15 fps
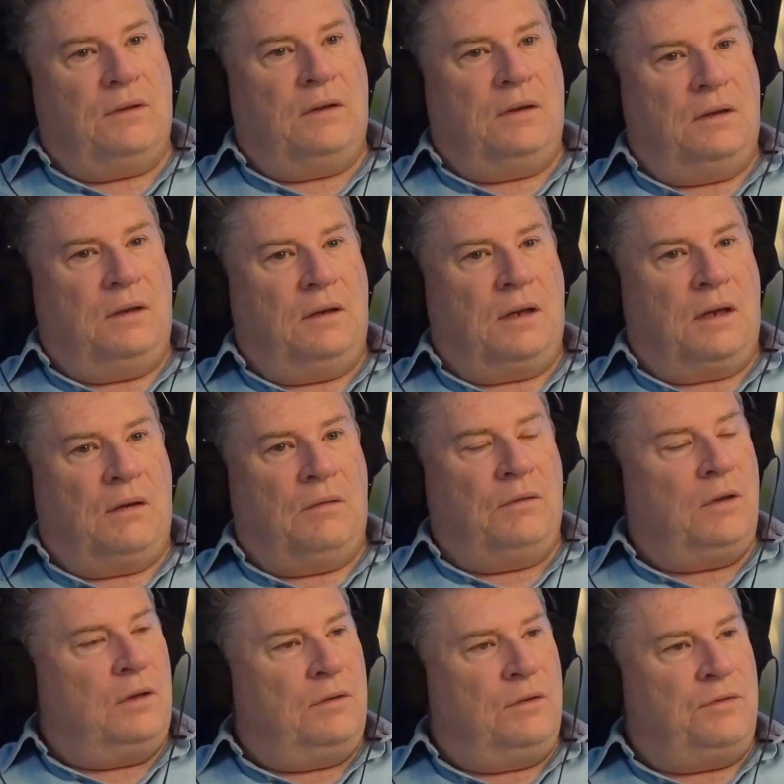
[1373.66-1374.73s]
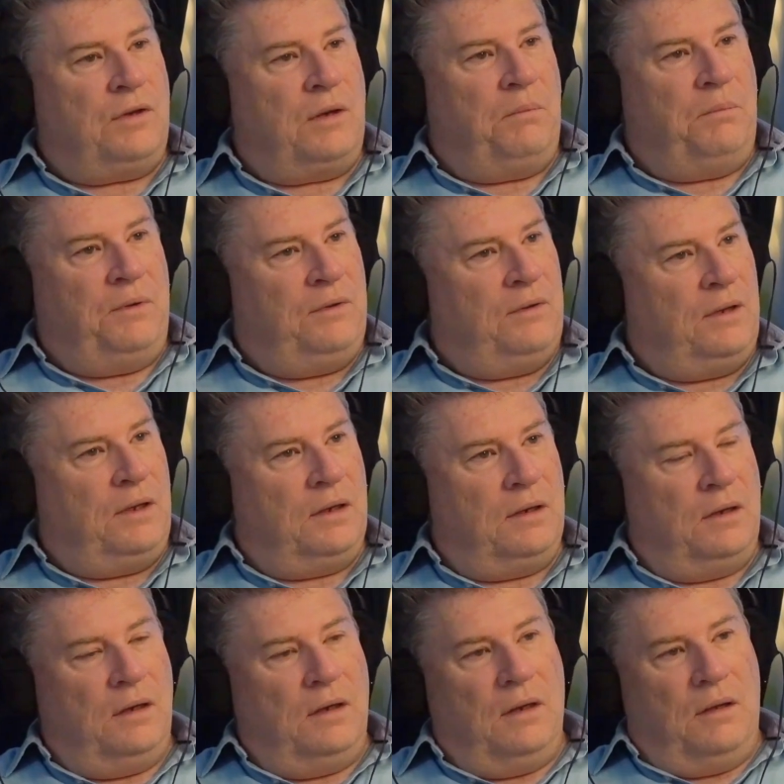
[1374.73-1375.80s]
in how the Champions League
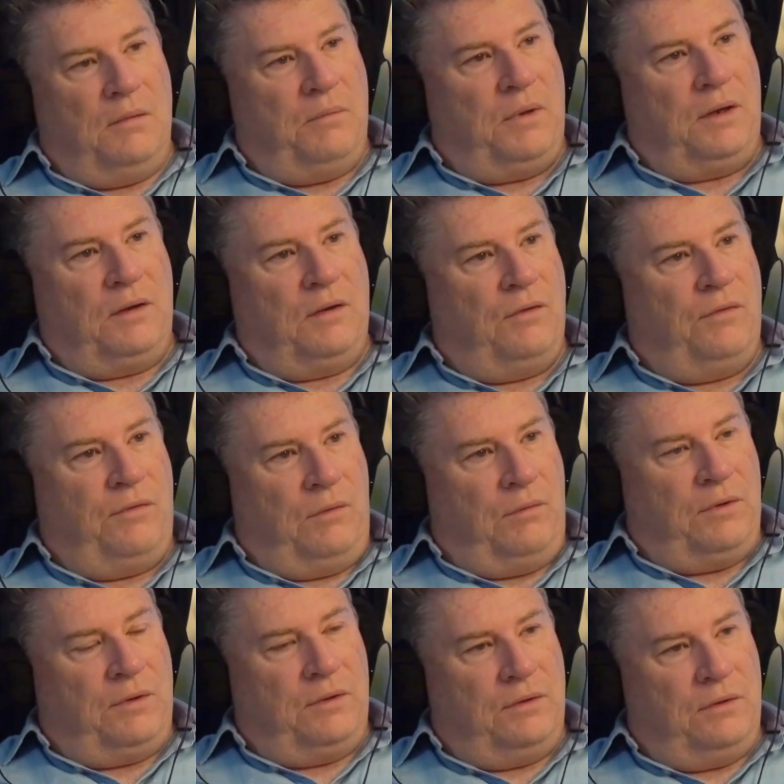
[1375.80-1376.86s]
may go forward.